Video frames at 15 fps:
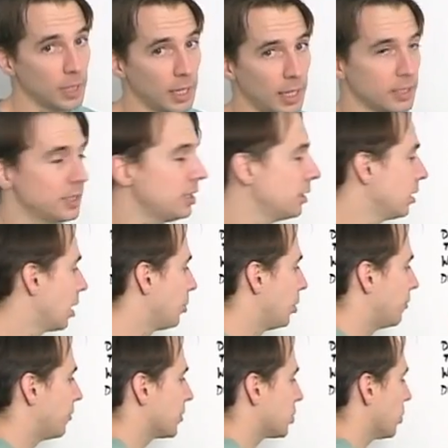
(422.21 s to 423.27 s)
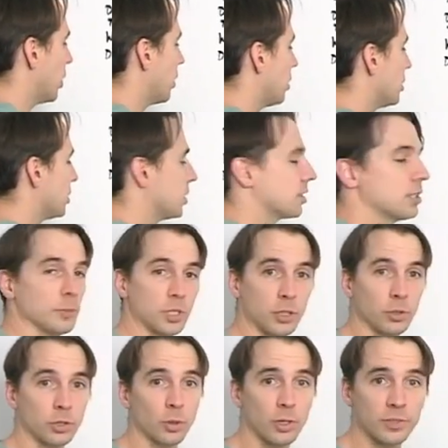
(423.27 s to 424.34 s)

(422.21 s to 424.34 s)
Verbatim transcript: 18, not a perfect square. 6 times 2 is 12.